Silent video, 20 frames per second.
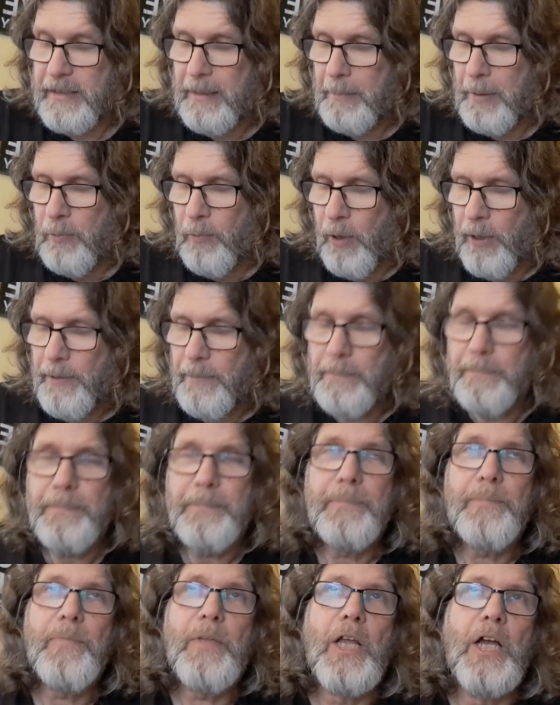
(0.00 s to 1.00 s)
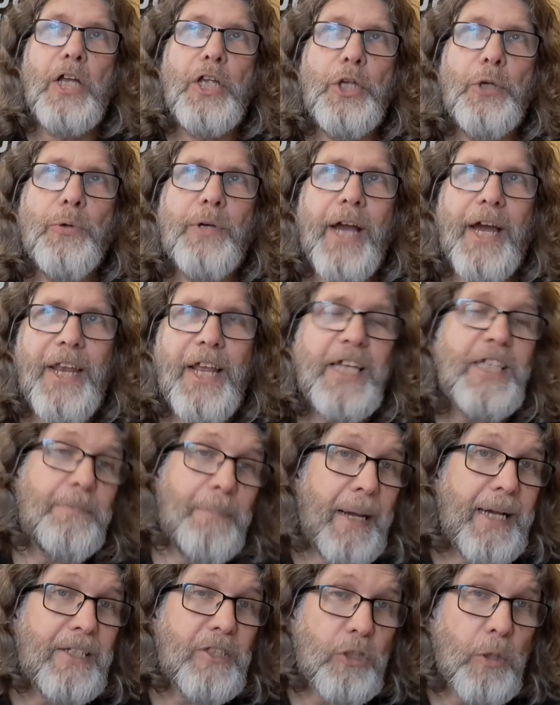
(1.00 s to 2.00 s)
Number one, you can
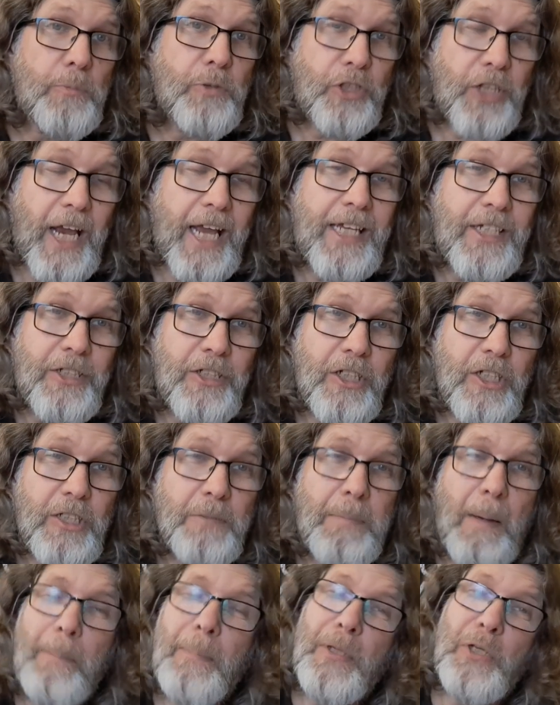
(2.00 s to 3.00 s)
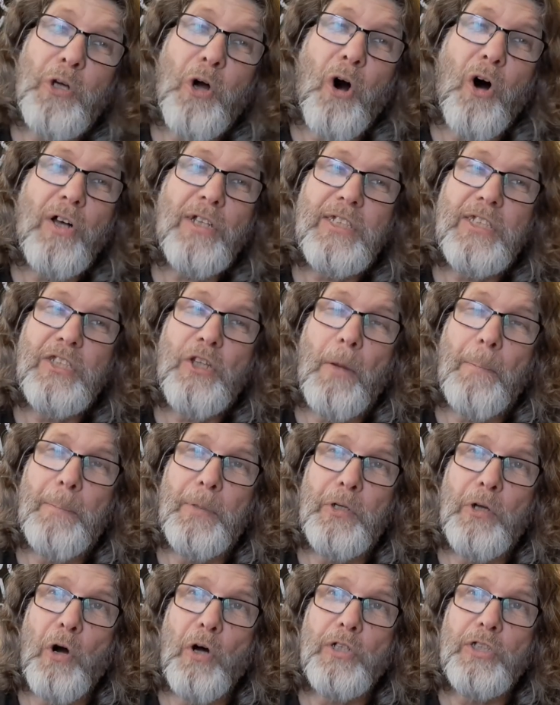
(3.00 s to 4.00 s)
expect some changes, but because not
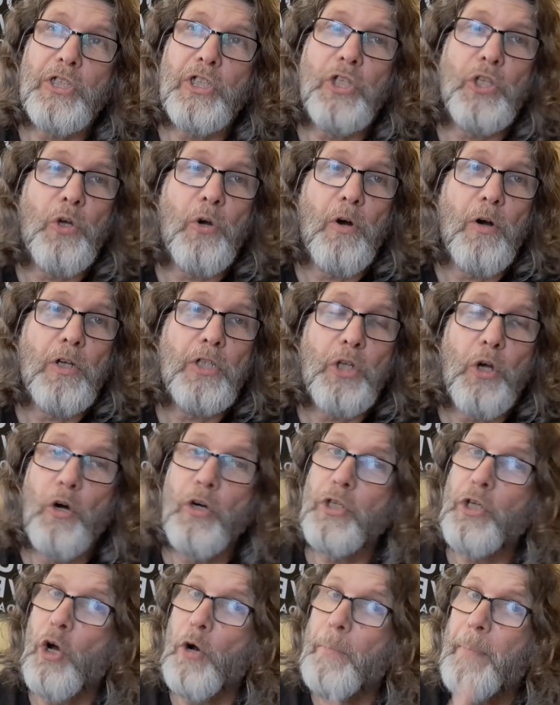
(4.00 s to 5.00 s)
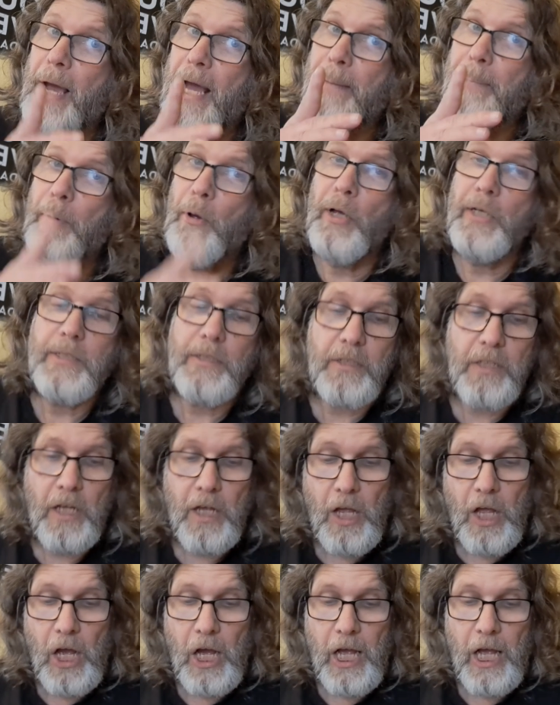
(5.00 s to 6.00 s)
because you're you're, you're a bad person,
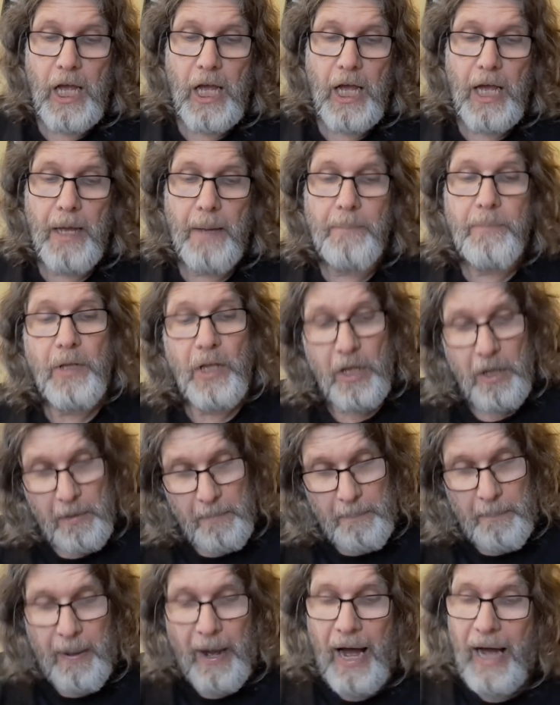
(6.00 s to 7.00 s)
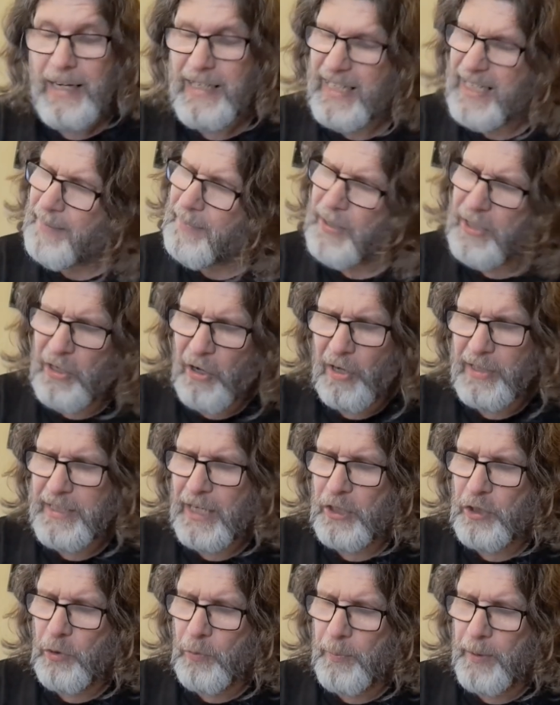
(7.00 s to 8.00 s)
um, partly because
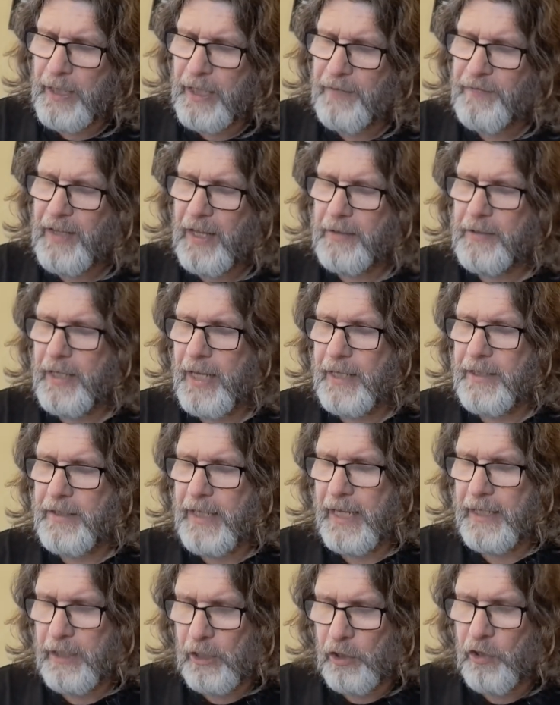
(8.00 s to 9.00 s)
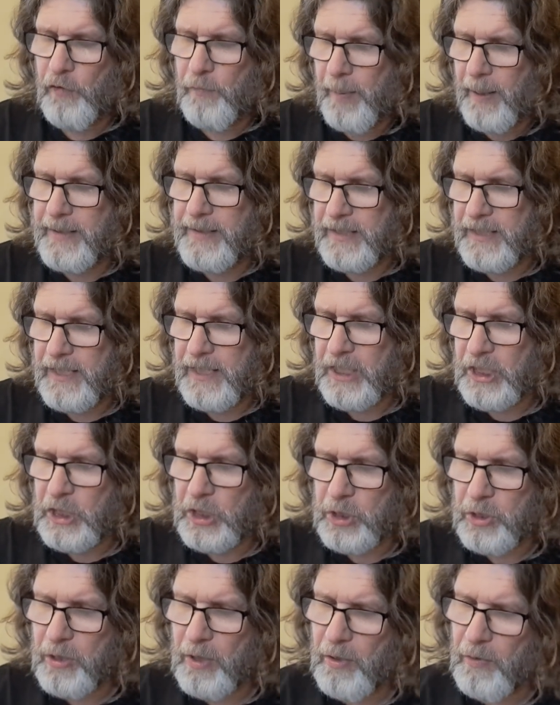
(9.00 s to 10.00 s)
I do believe that, that, that a lot of
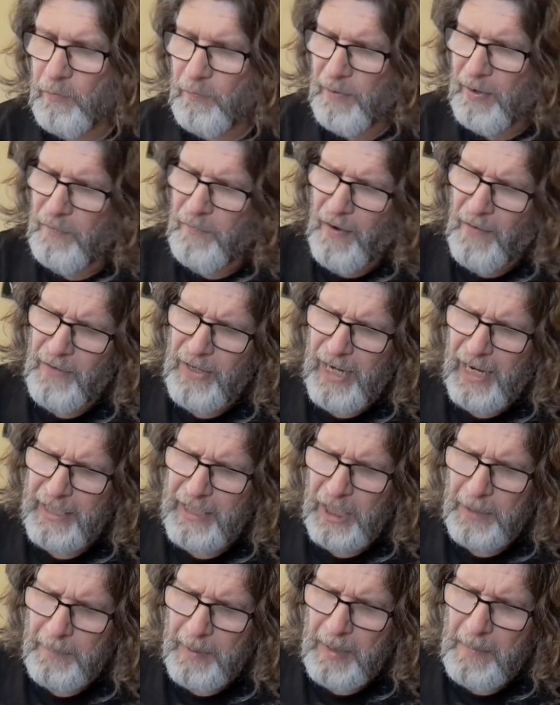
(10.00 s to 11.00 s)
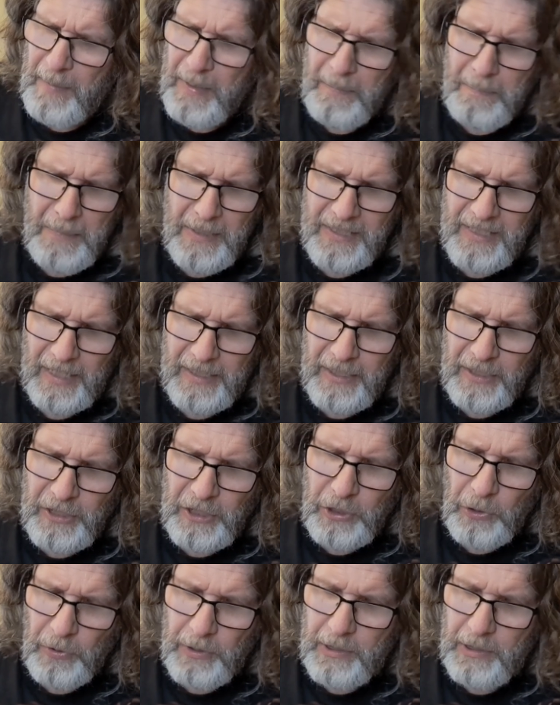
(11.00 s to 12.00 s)
Pisceans will very likely be a bit
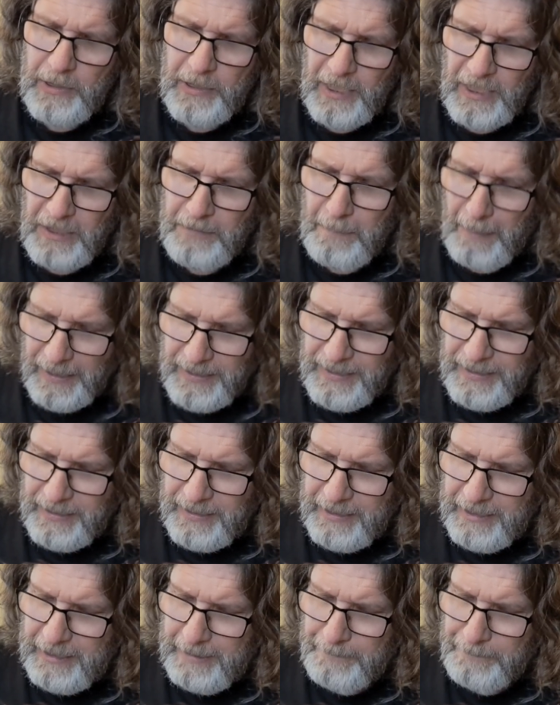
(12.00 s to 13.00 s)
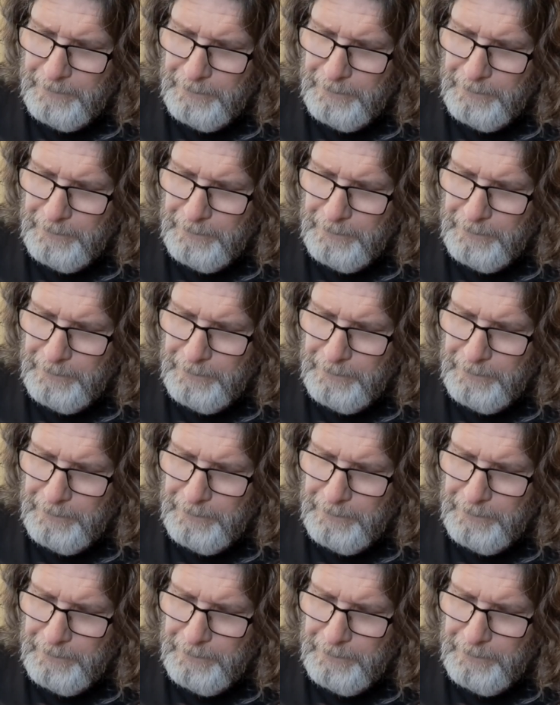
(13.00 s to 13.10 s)
misunderstood this month.